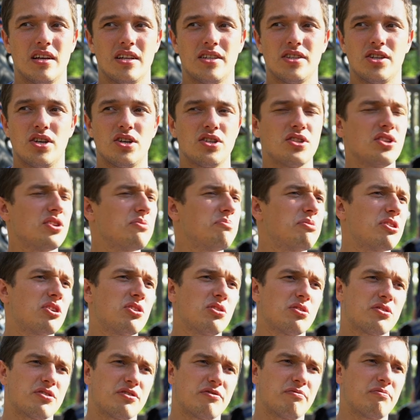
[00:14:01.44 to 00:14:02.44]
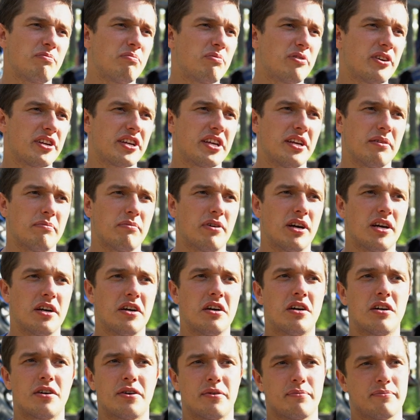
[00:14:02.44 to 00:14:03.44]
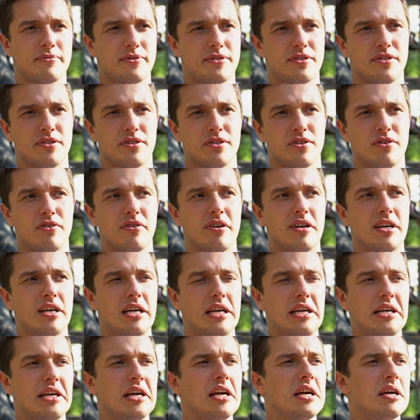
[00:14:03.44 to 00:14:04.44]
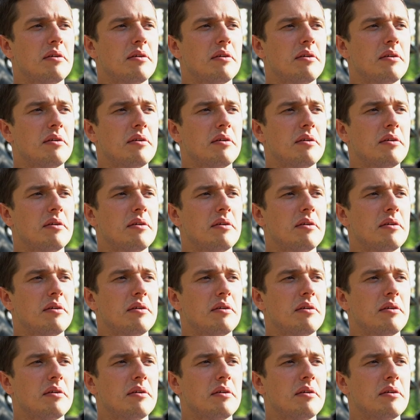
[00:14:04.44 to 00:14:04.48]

No, not because of breaking my arms. You know, I